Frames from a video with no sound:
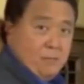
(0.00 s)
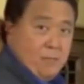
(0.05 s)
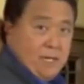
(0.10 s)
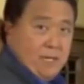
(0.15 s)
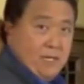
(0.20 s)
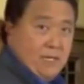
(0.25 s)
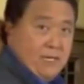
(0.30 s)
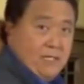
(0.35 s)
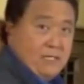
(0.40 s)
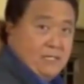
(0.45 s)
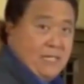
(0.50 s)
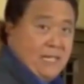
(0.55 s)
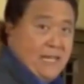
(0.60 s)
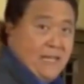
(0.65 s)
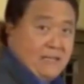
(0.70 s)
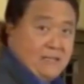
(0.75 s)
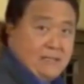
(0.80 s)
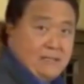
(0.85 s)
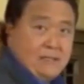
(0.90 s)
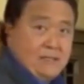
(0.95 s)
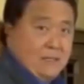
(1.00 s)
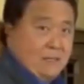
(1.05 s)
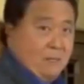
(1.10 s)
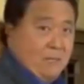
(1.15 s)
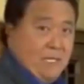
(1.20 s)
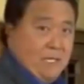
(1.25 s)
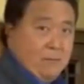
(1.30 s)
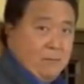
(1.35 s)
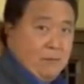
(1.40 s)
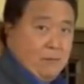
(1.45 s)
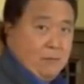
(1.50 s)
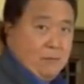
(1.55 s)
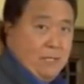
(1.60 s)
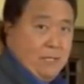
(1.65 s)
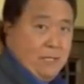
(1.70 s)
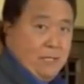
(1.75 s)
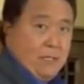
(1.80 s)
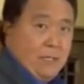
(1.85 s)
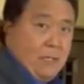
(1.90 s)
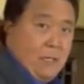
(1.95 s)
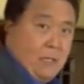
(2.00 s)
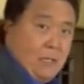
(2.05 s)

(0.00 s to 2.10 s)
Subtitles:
pay less taxes, and make more money.